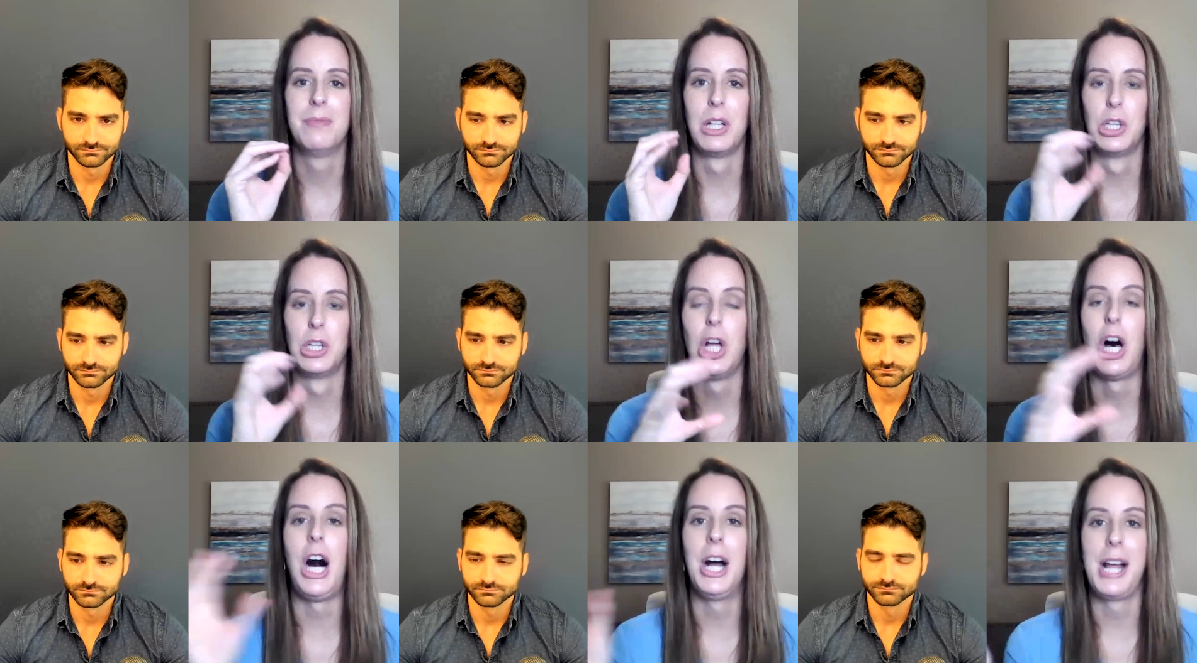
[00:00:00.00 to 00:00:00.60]
Speaker 1: a
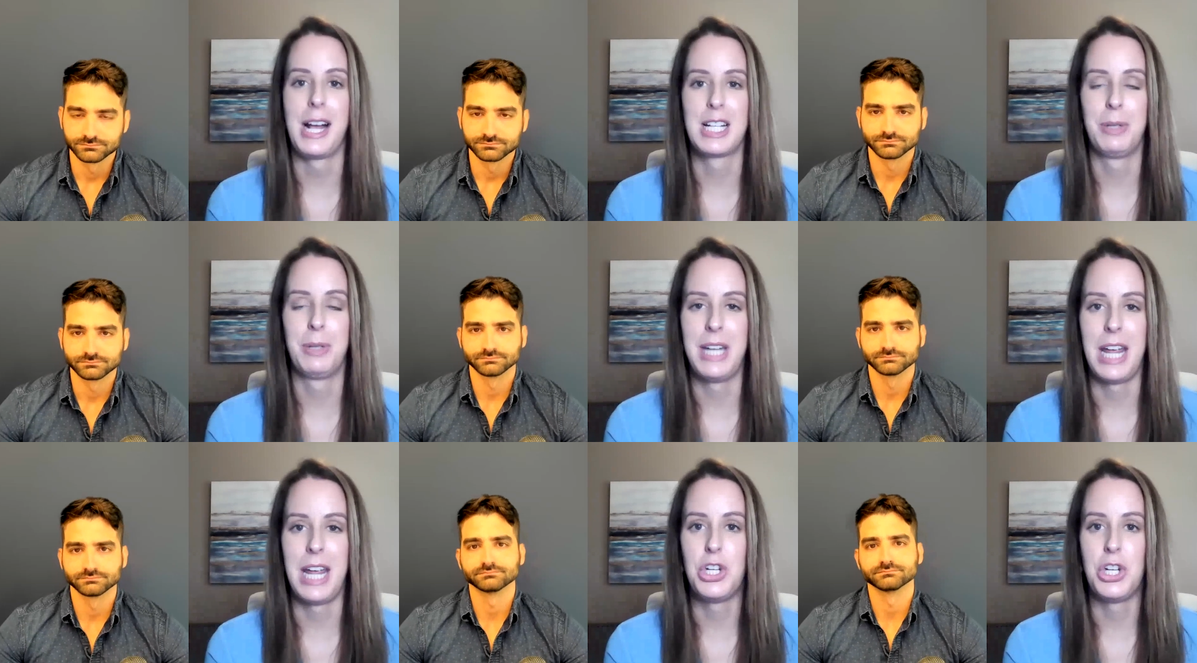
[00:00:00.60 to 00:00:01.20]
long
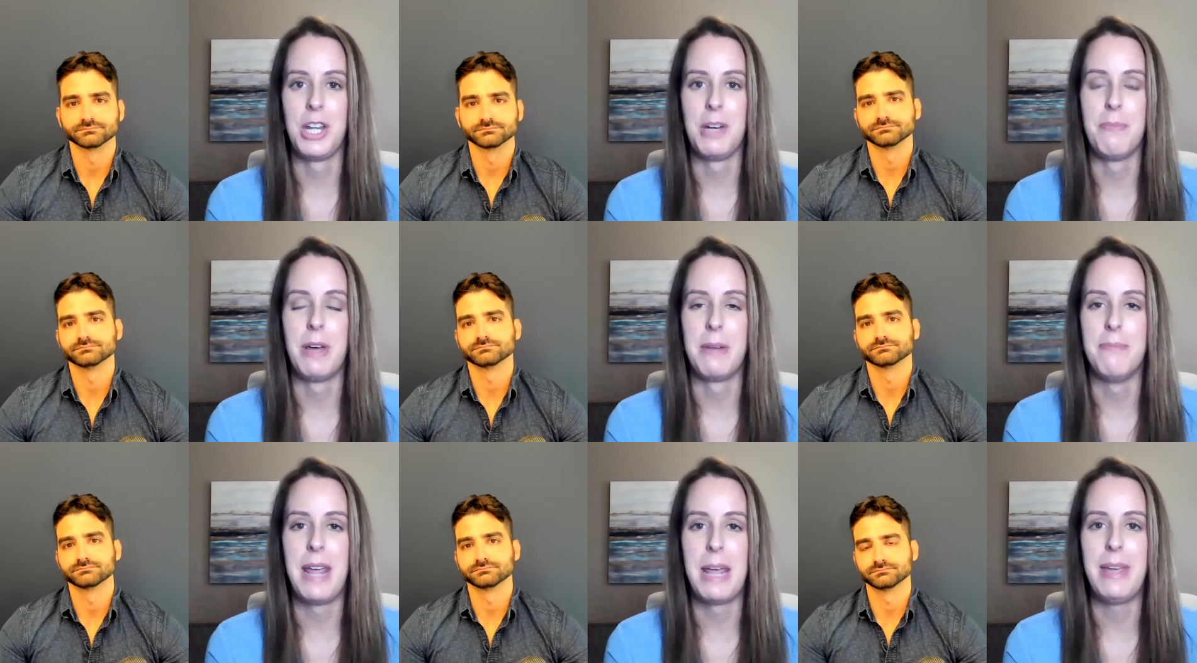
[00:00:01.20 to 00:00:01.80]
explanation,
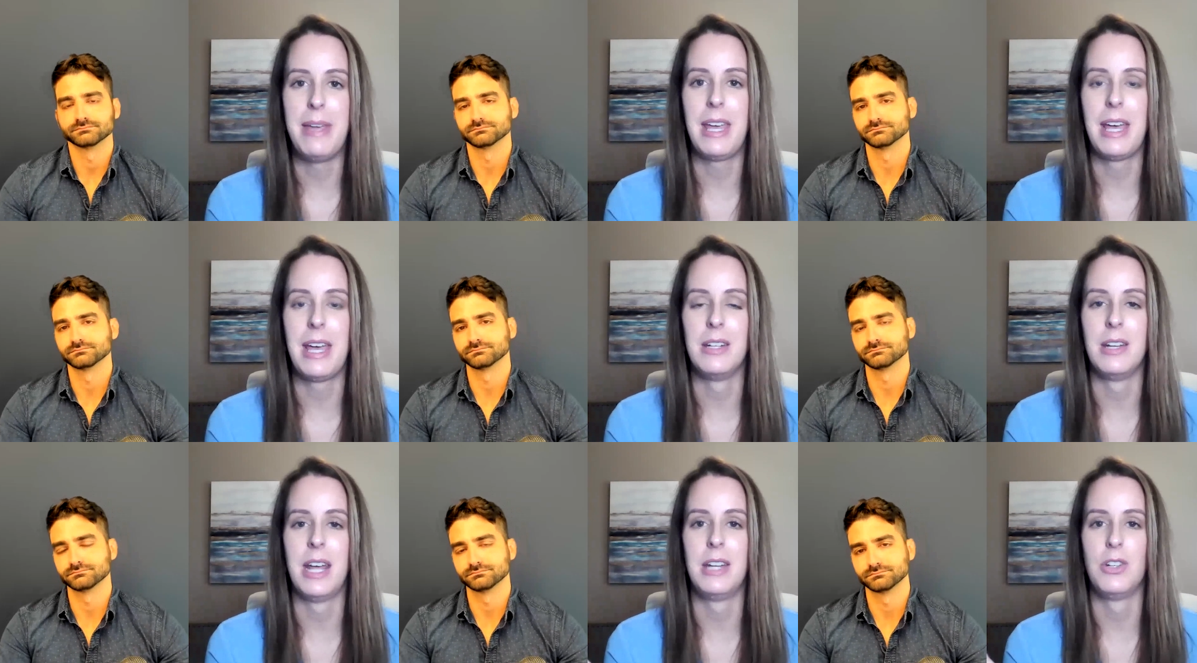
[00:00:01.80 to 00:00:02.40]
but maybe
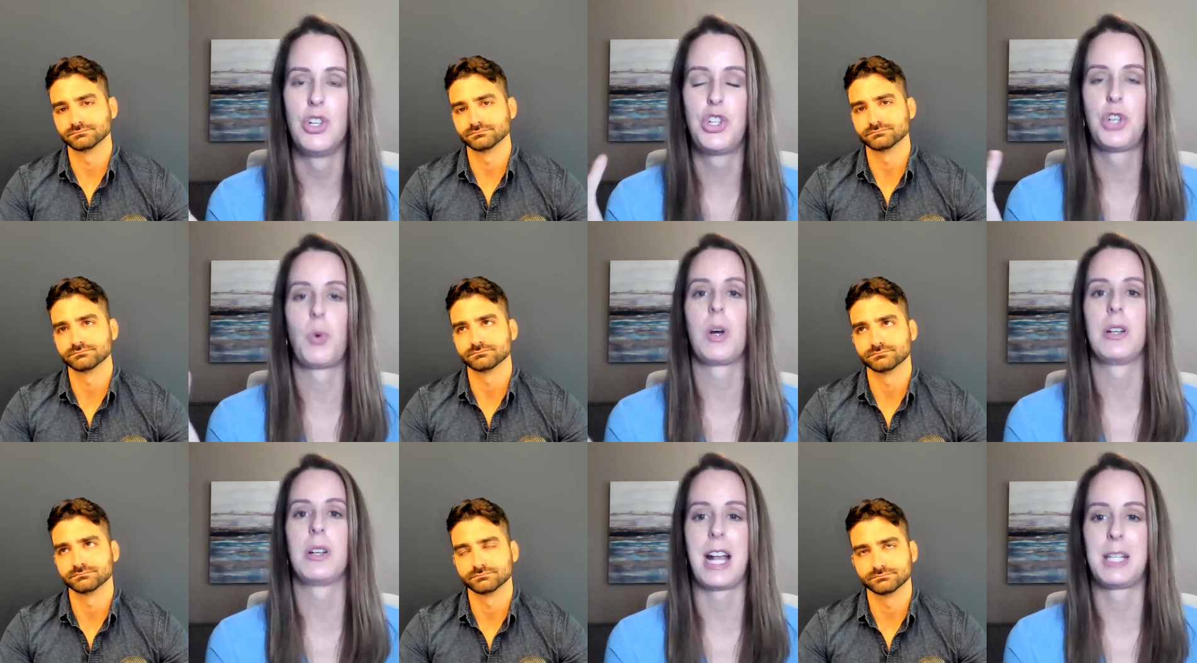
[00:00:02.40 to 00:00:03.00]
an and
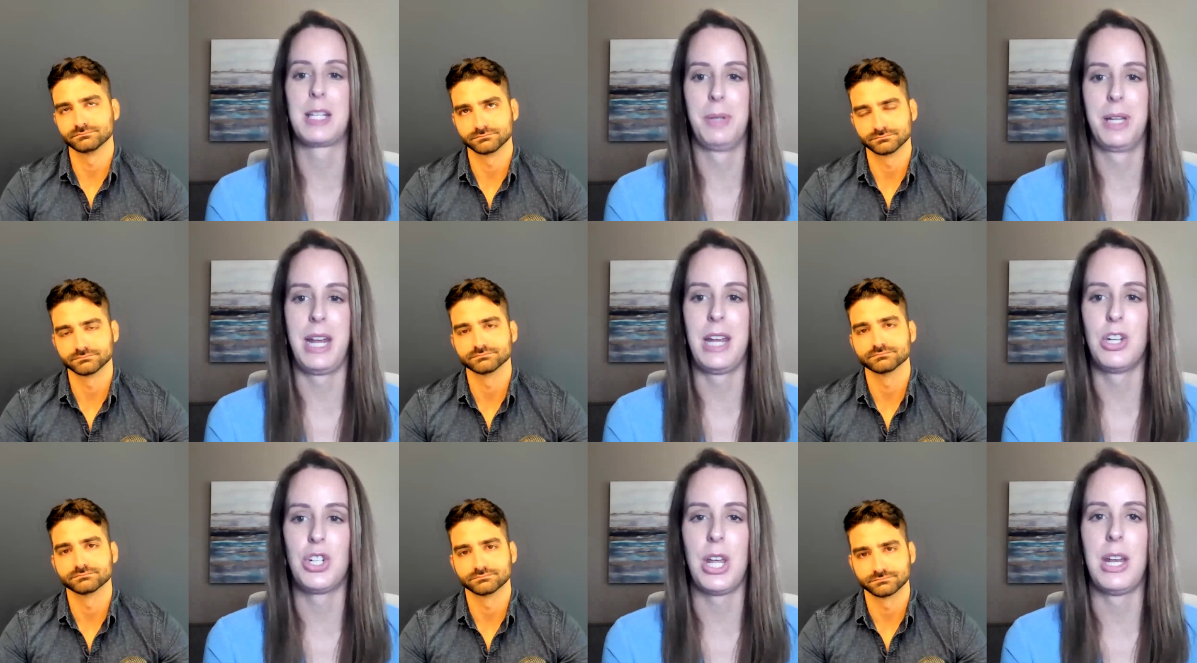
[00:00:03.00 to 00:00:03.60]
short
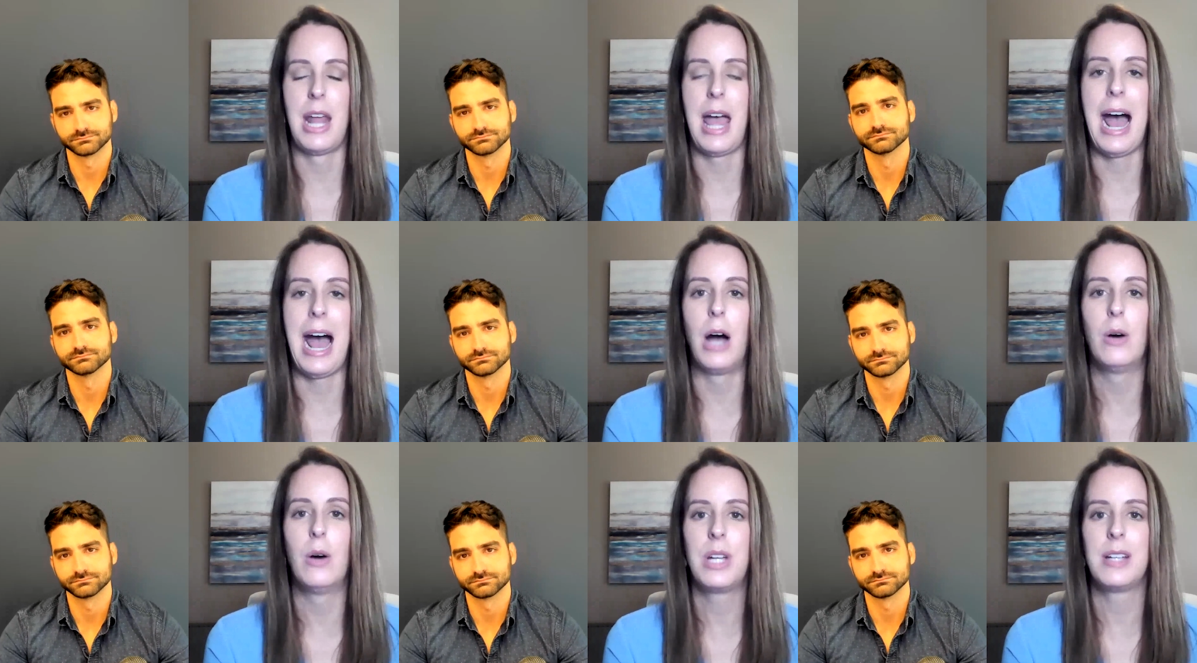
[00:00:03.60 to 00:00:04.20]
explanation.
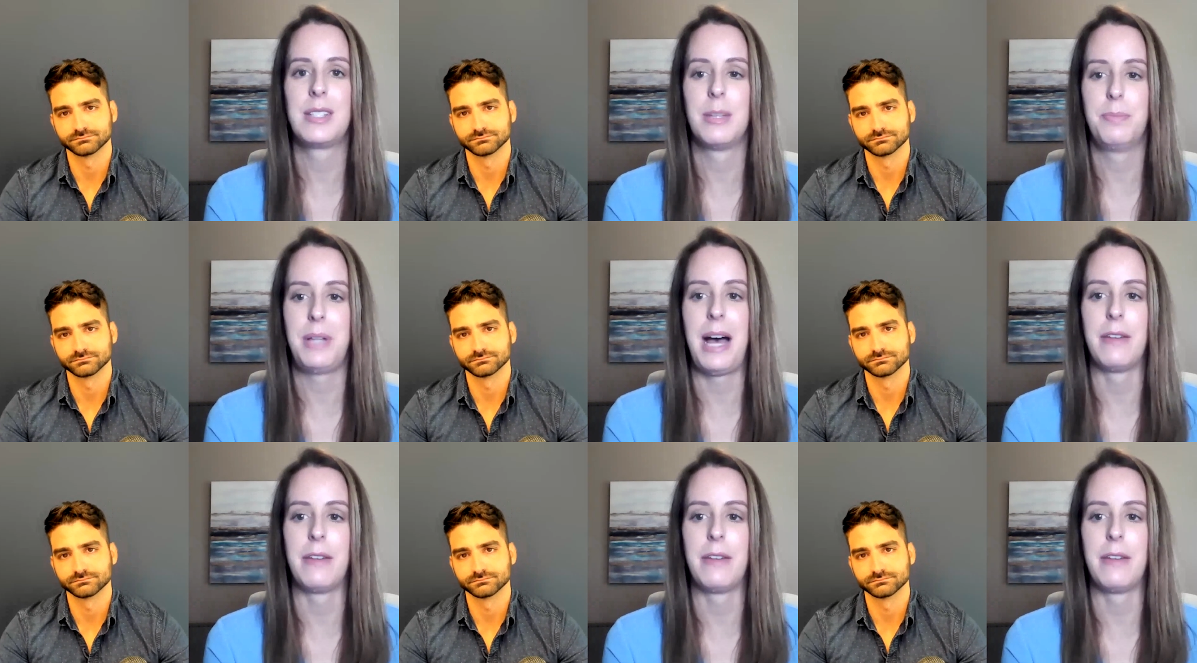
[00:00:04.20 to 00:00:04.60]
How does the